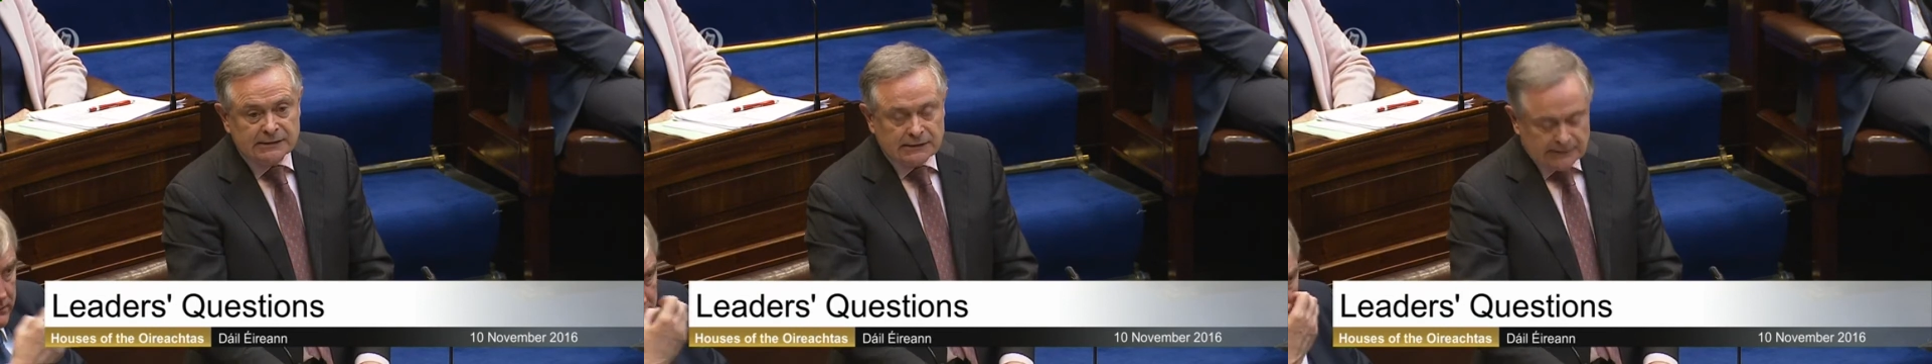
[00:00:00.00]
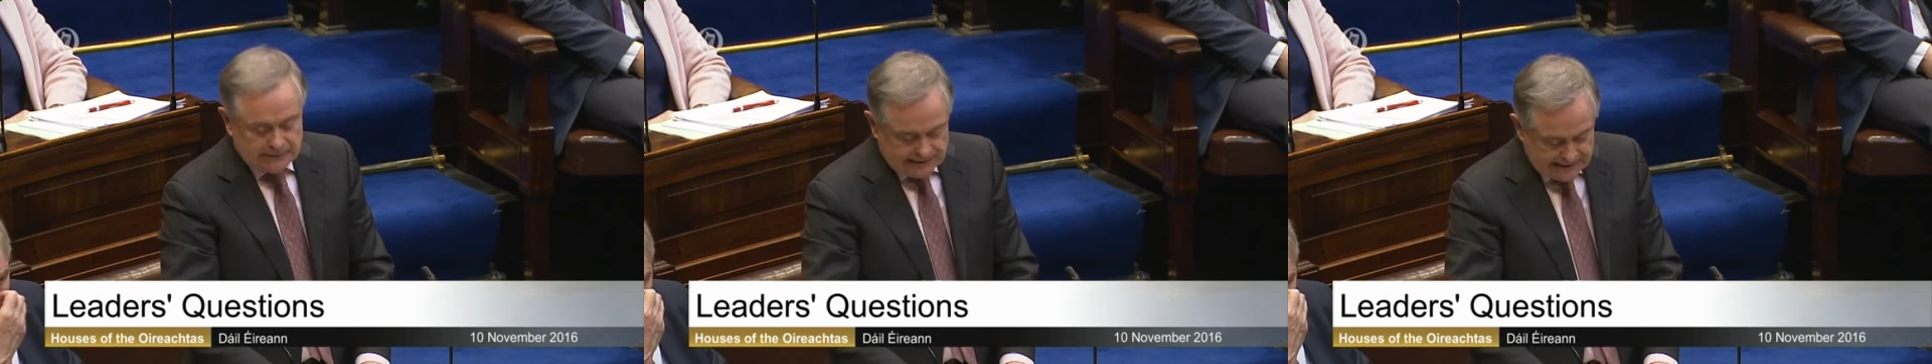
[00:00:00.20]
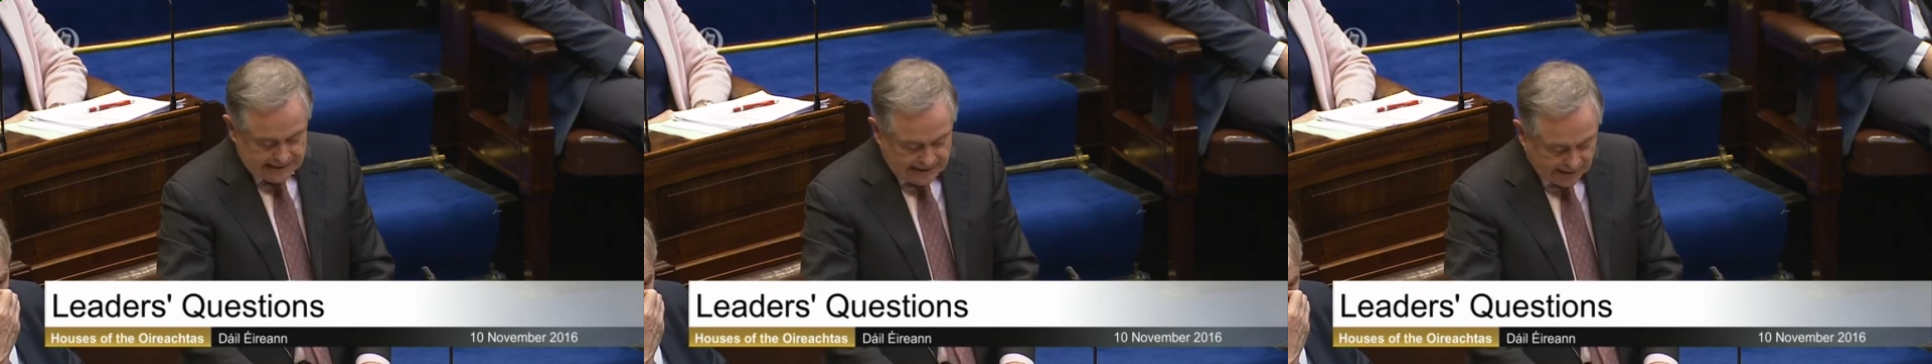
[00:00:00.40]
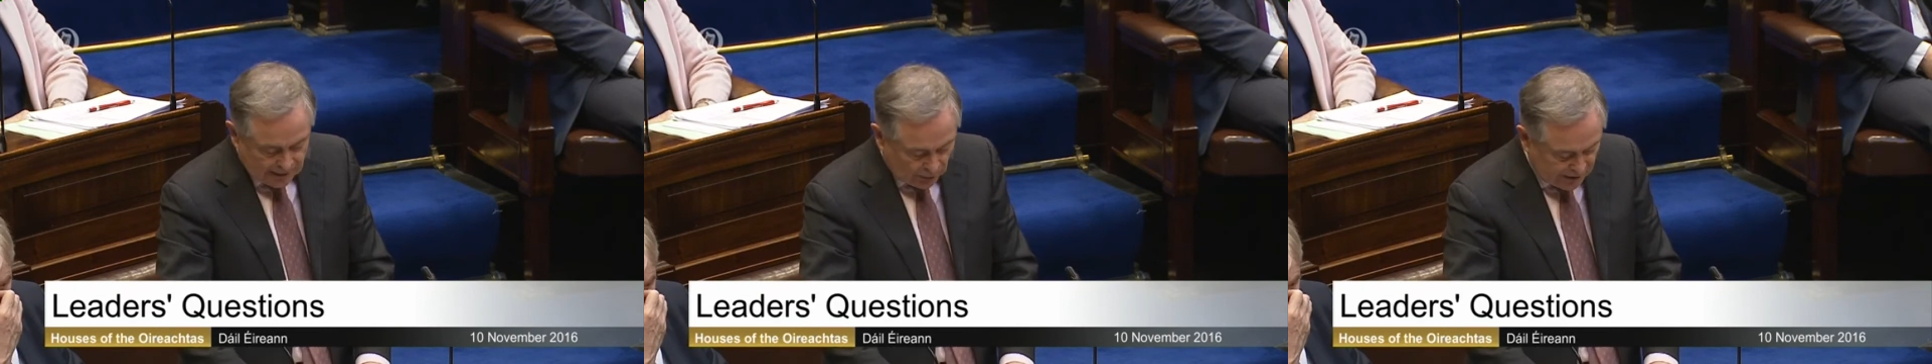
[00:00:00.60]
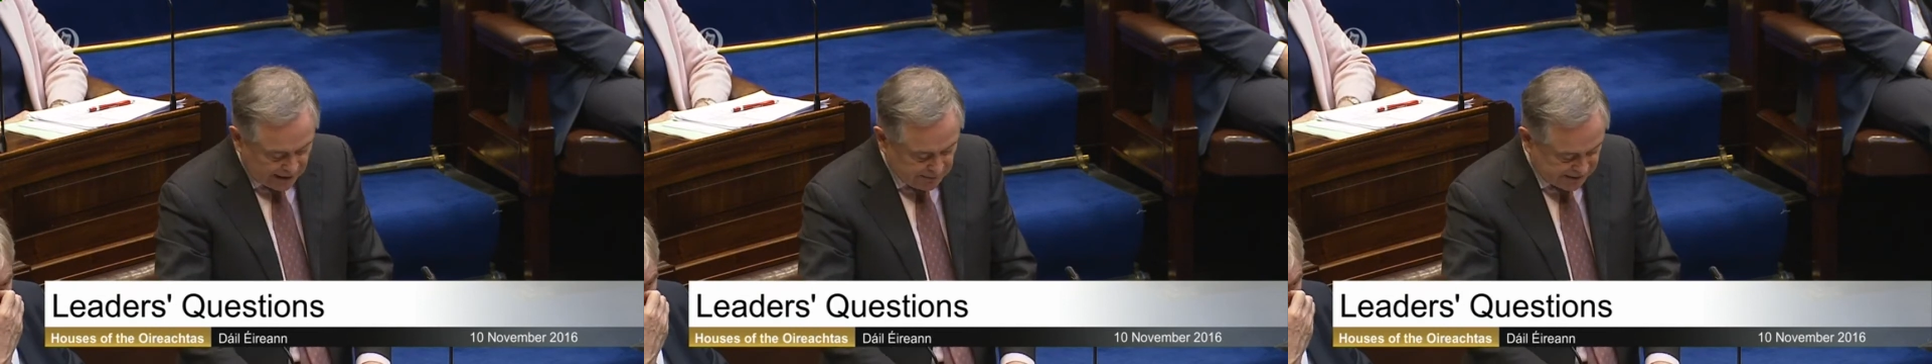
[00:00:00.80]
an
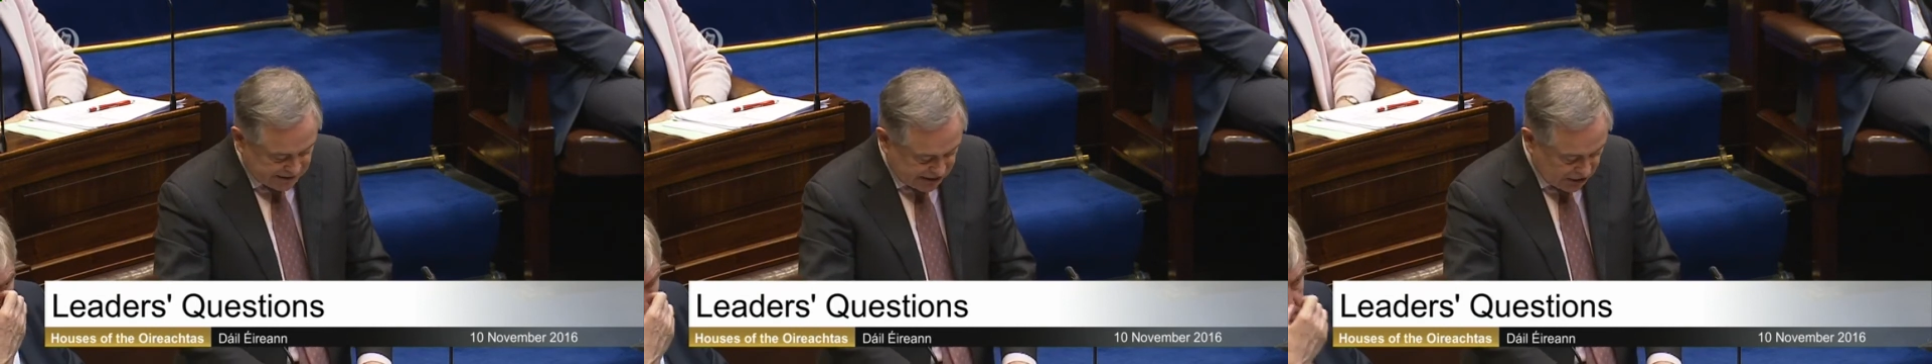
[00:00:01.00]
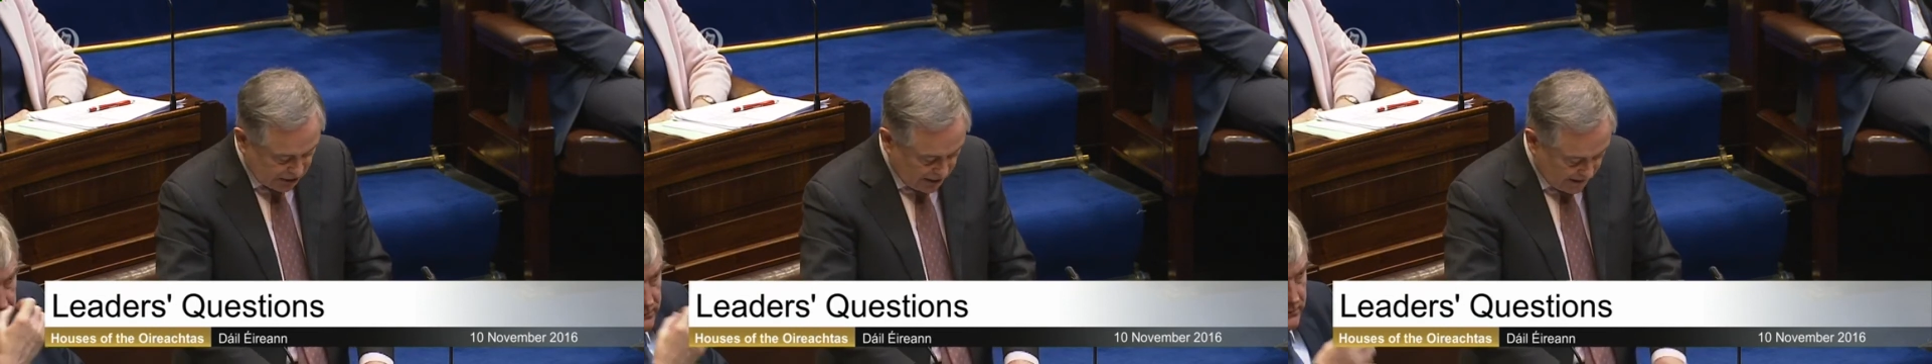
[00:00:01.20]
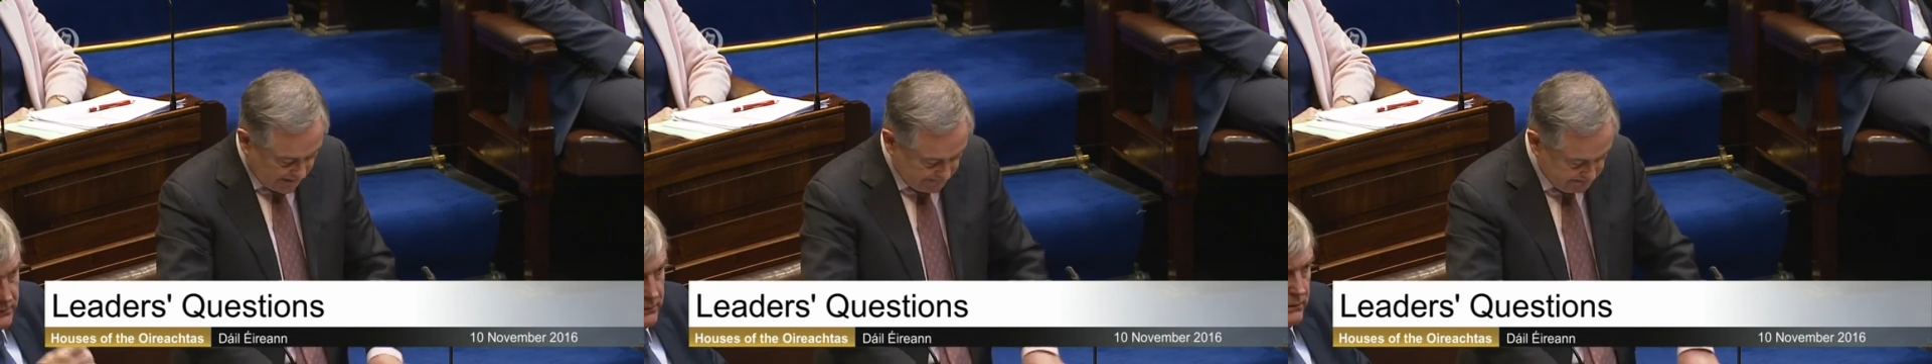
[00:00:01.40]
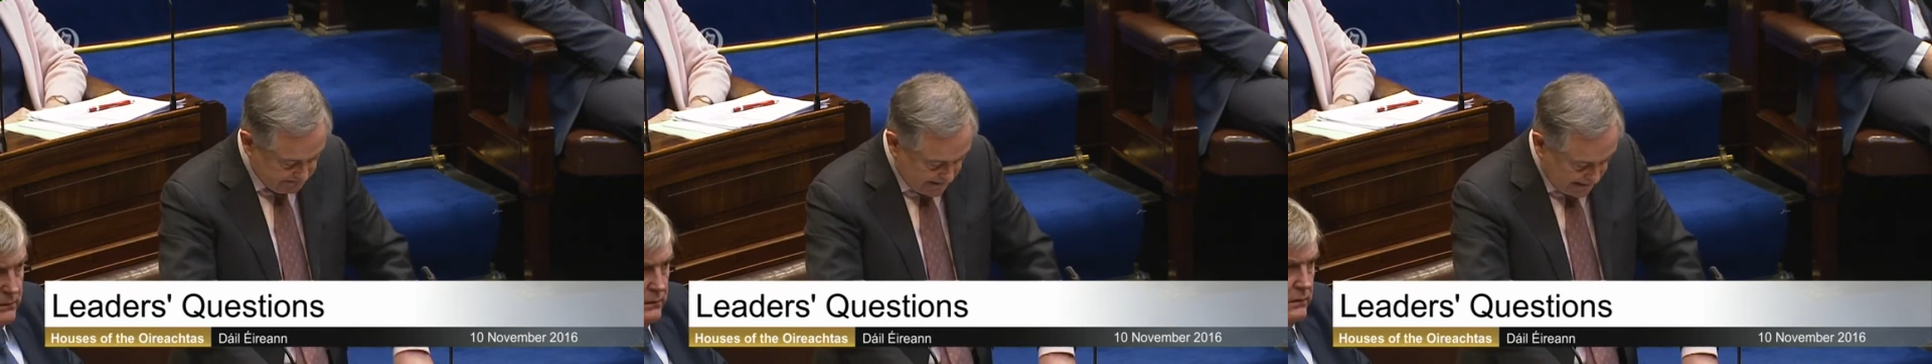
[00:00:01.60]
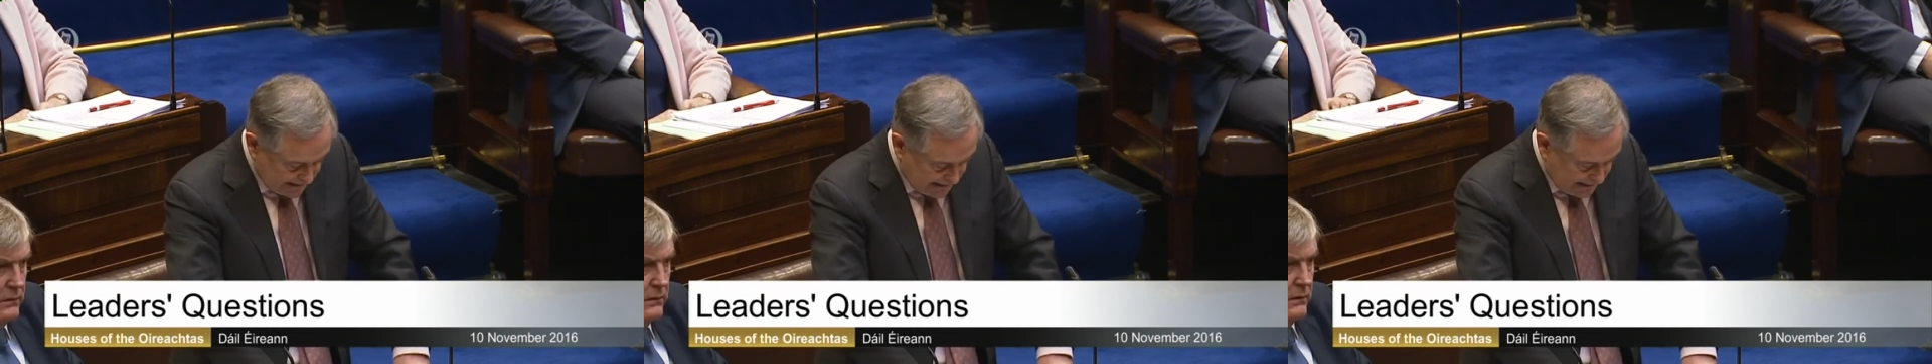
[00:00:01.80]
agreed position on?
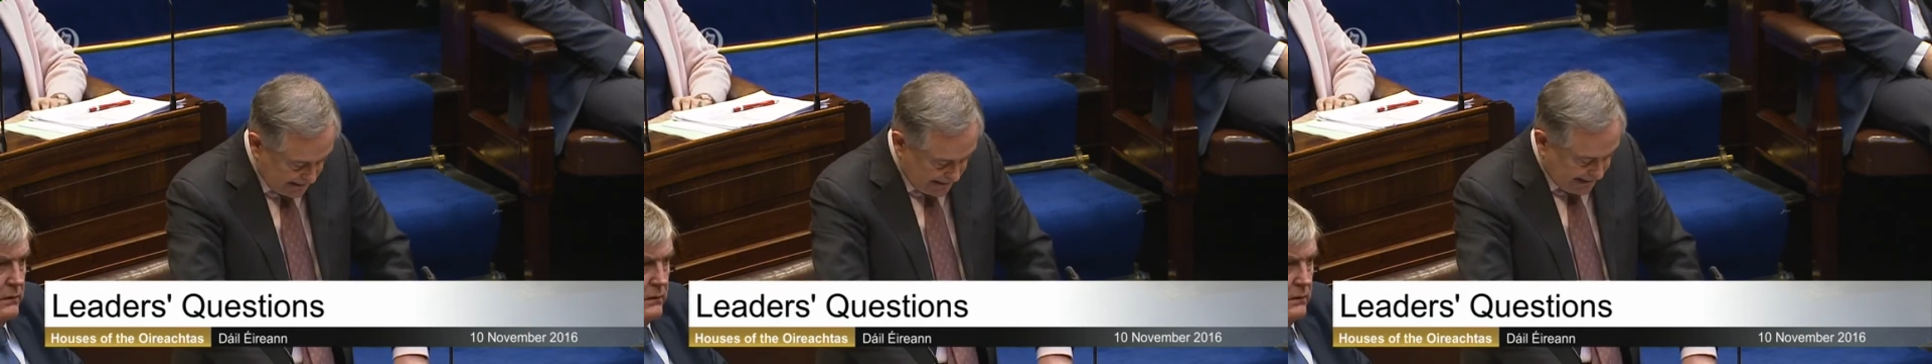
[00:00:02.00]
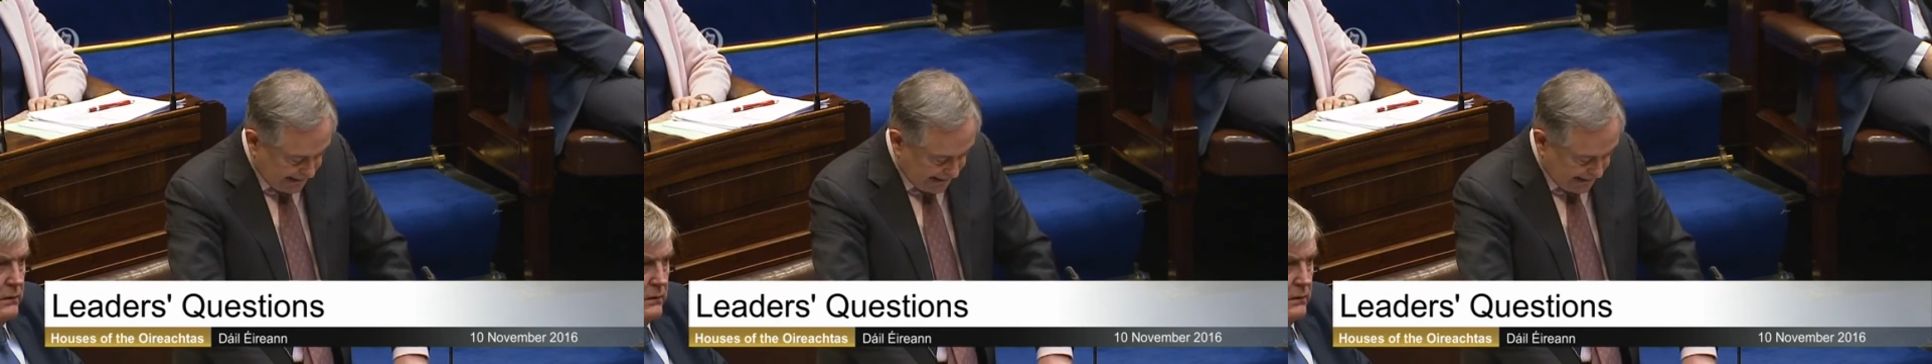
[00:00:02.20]
And can